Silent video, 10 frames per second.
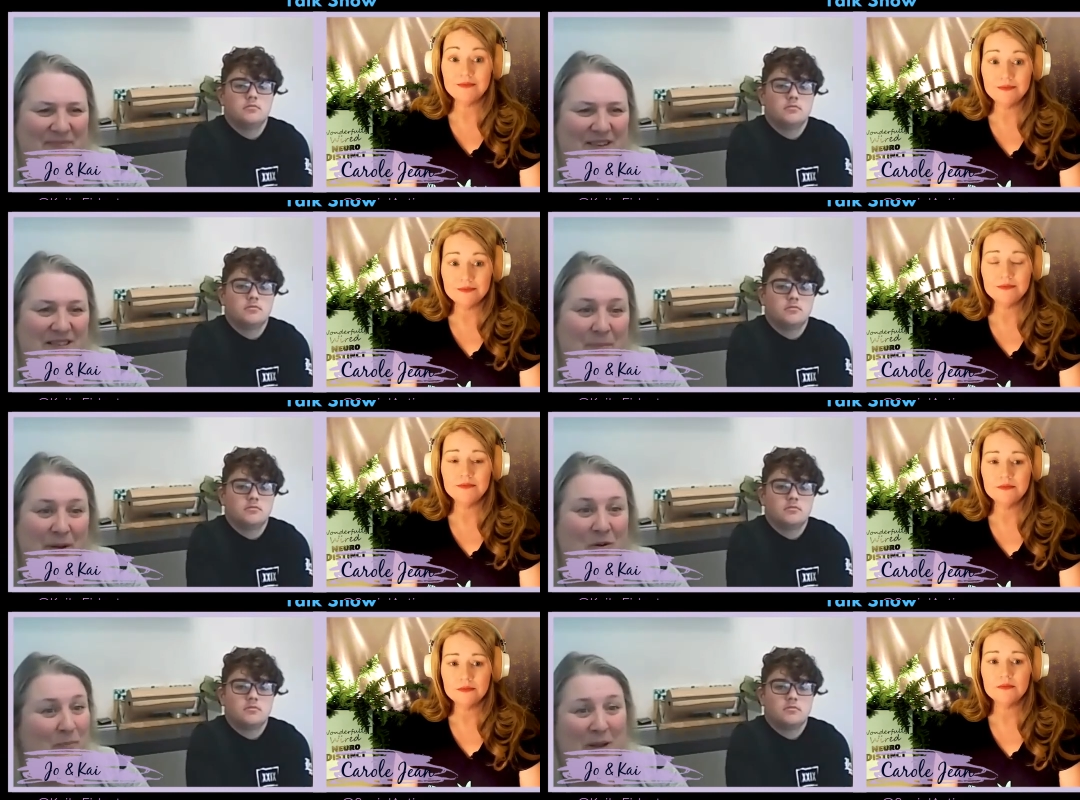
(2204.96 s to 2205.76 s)

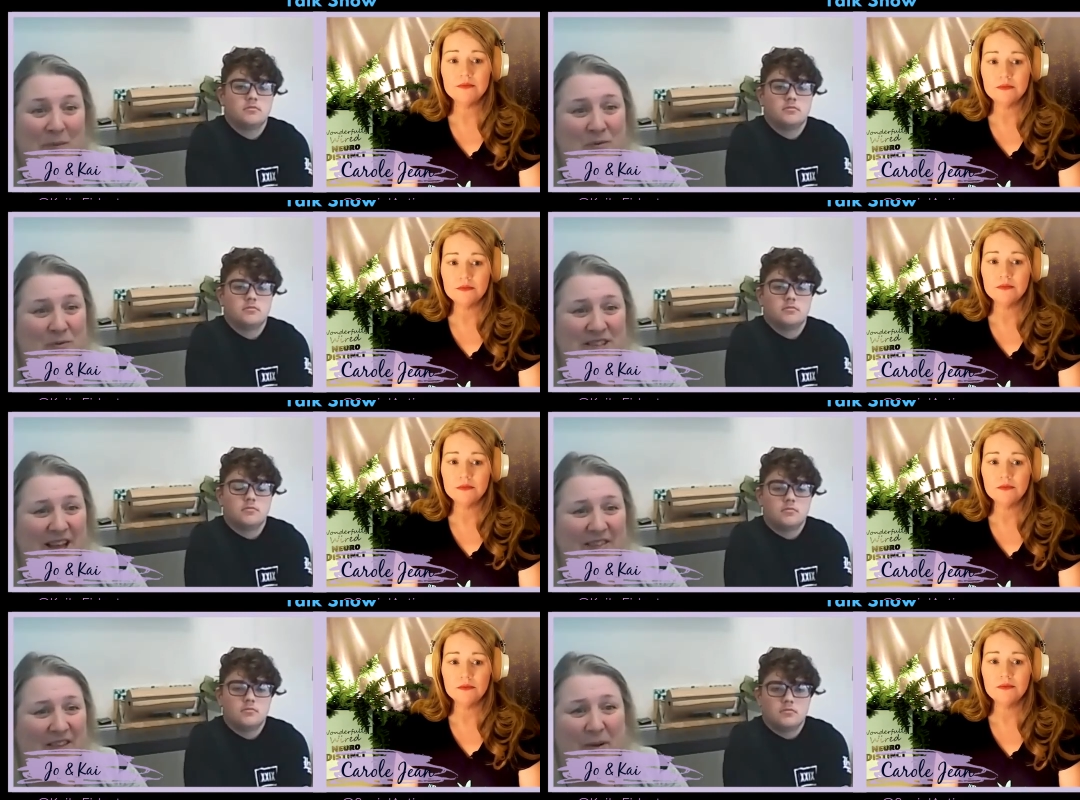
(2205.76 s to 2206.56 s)
Speaker 1: neurotypical people
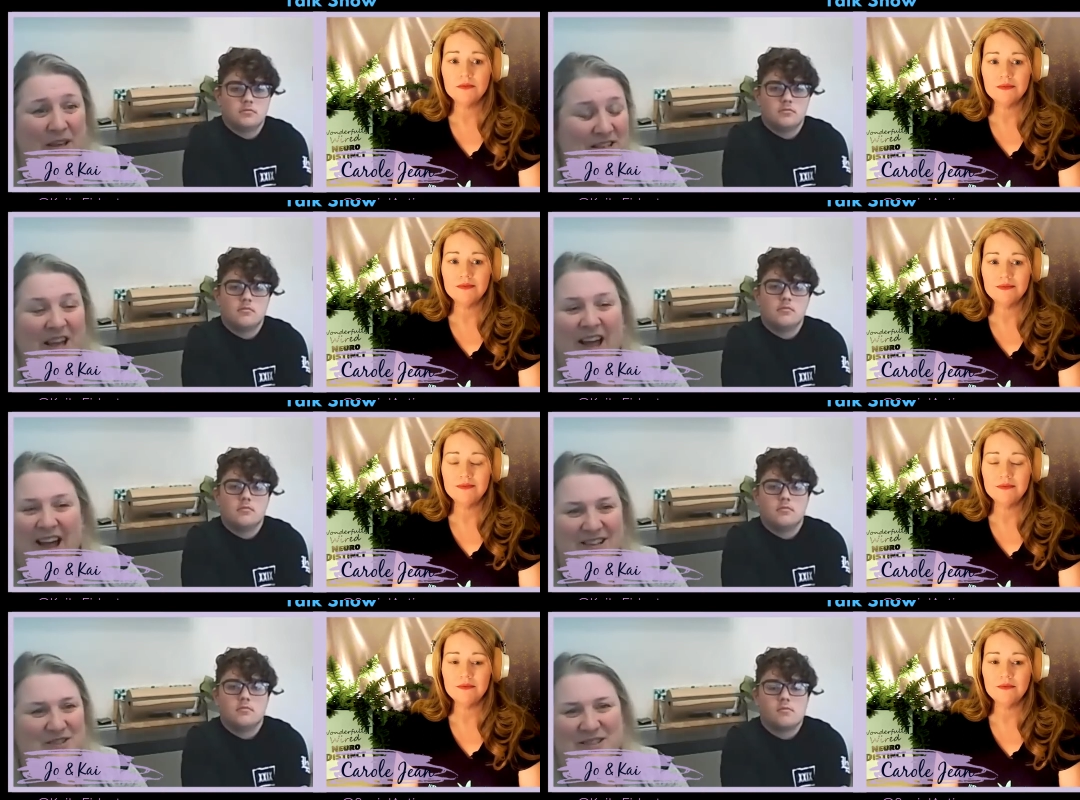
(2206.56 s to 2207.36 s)
together, because
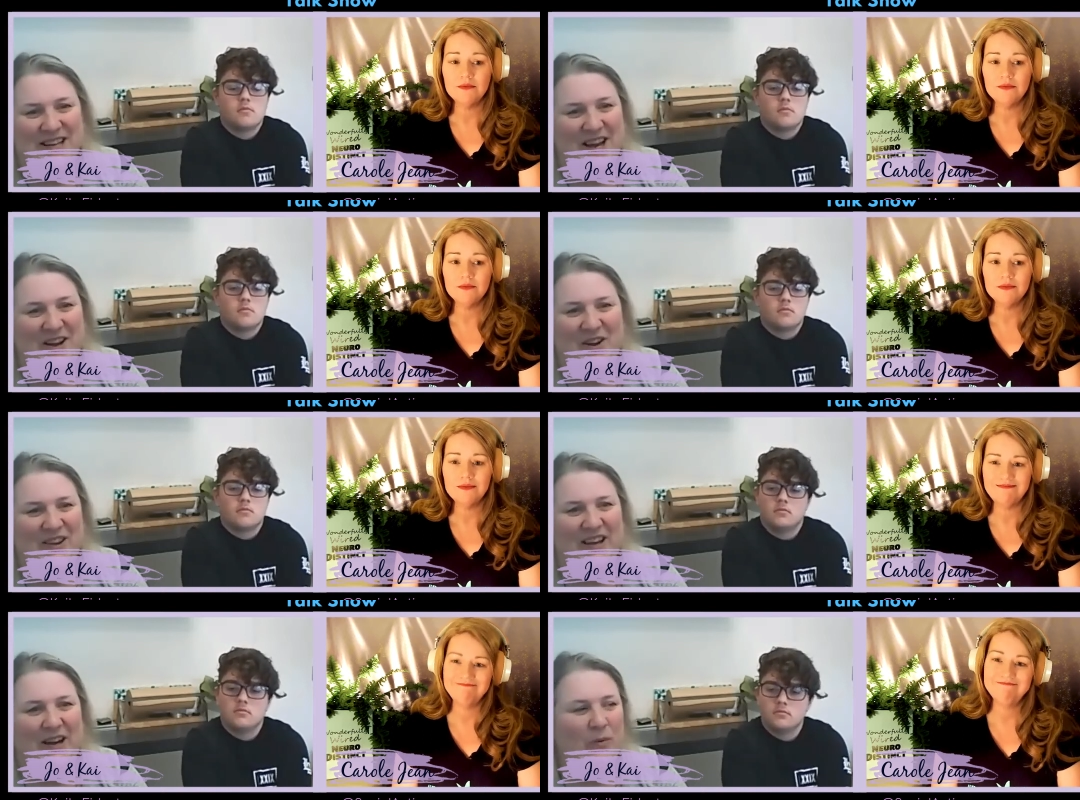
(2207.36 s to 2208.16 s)
as you were saying
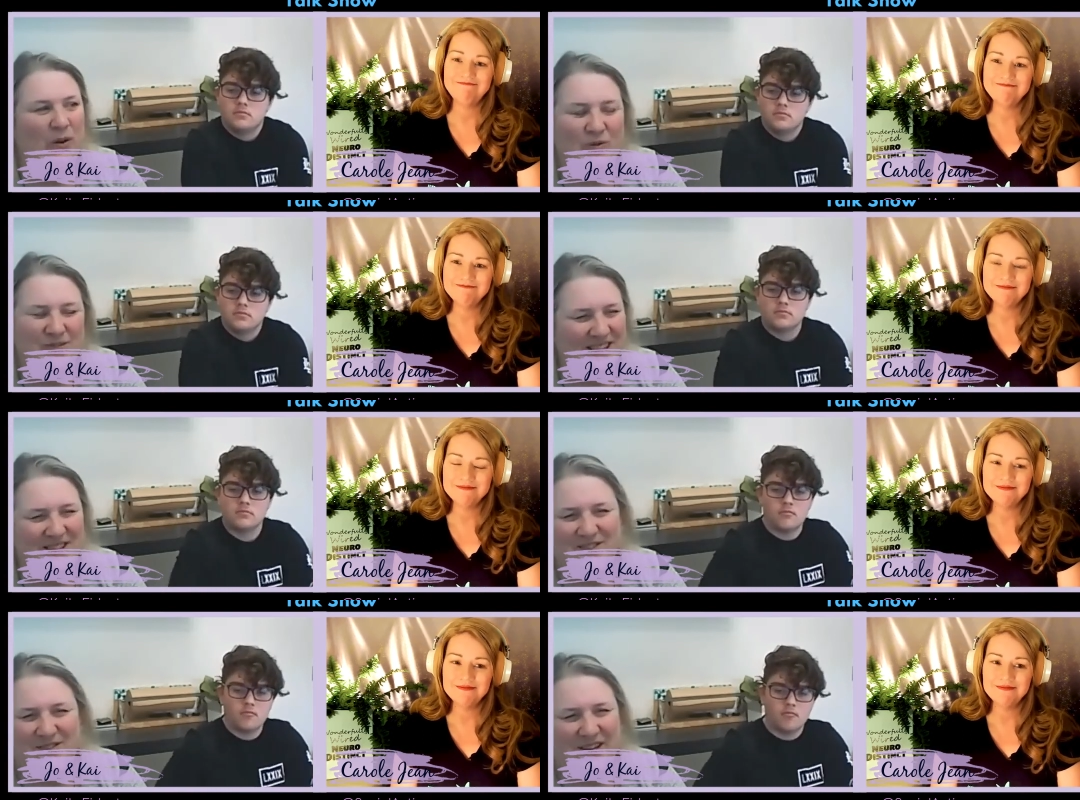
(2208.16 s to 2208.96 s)
earlier, we're all
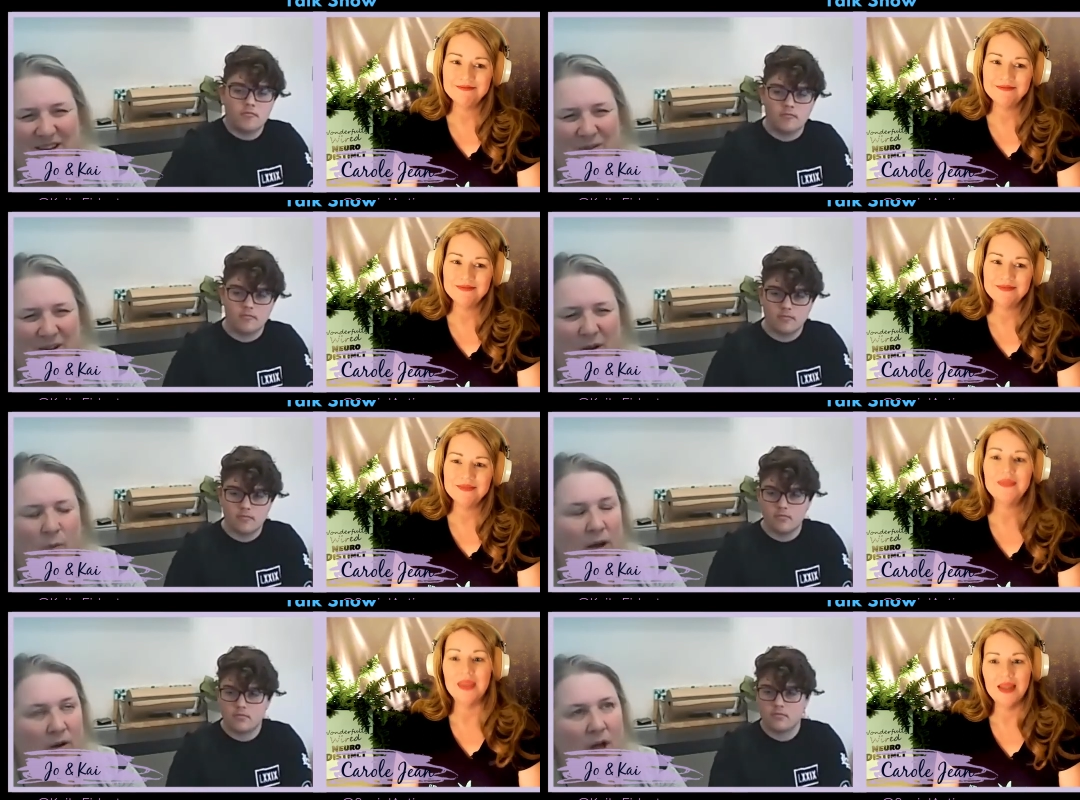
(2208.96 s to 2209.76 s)
sensory. Like,
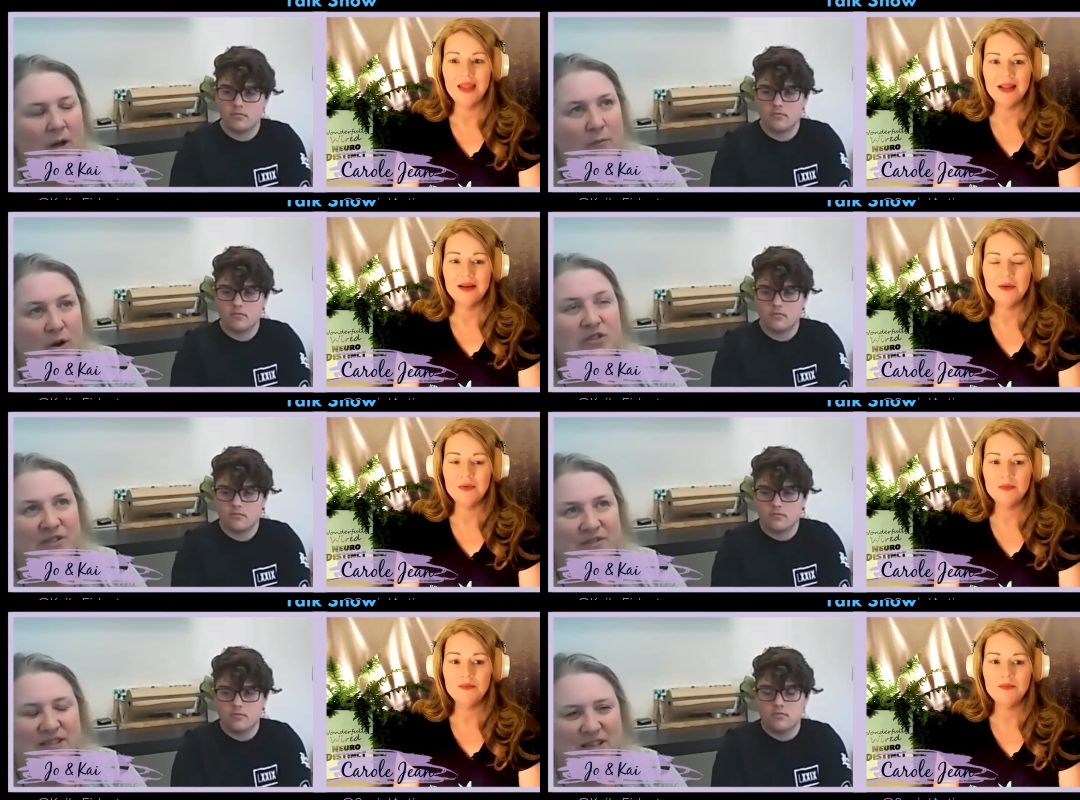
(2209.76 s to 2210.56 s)
well, most of
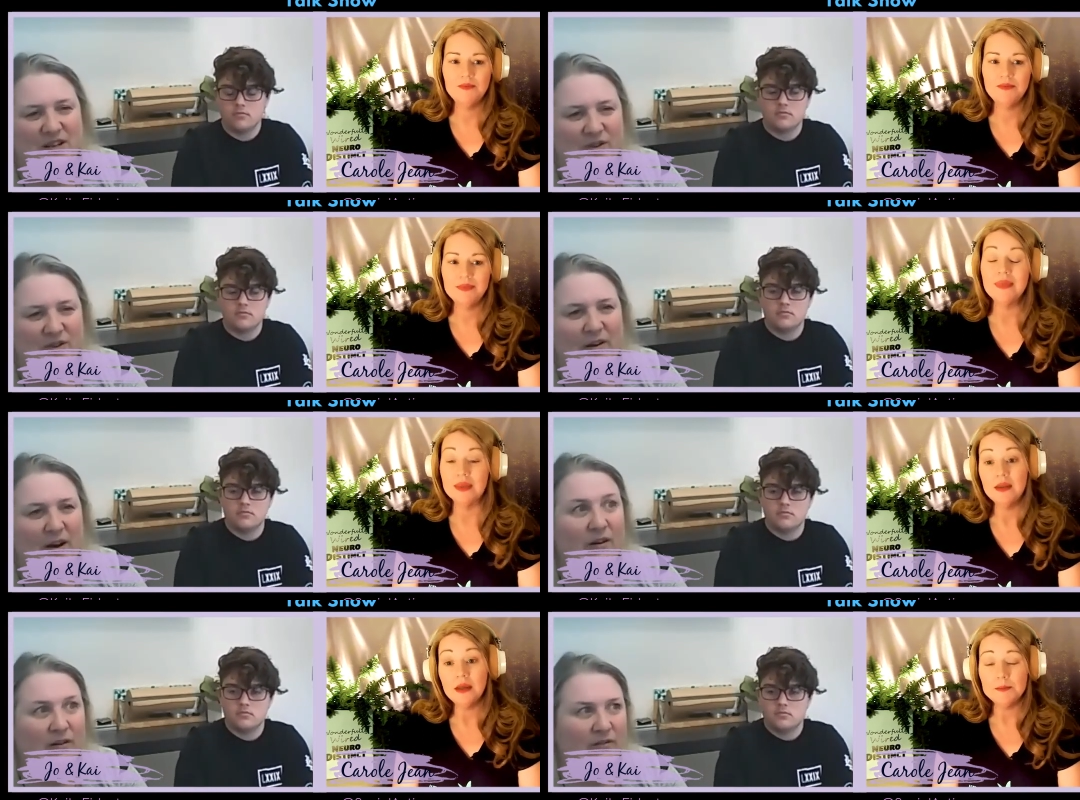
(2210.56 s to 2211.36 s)
us are sensory. There
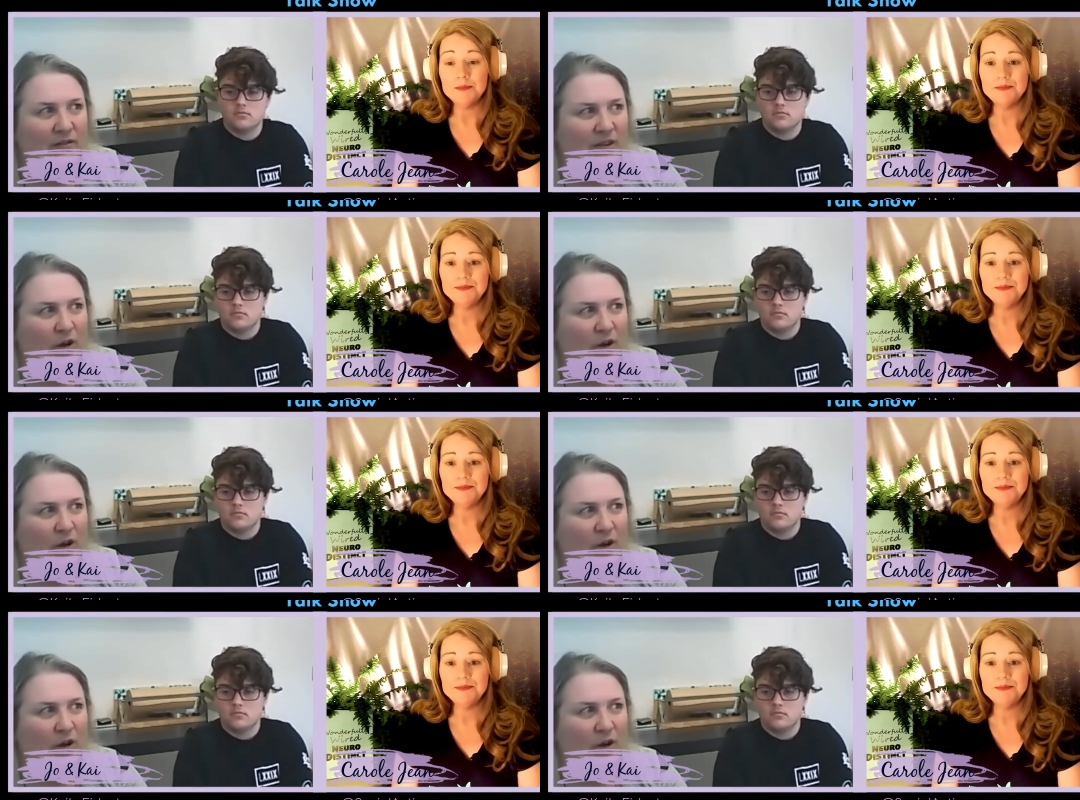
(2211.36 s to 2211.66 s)
are the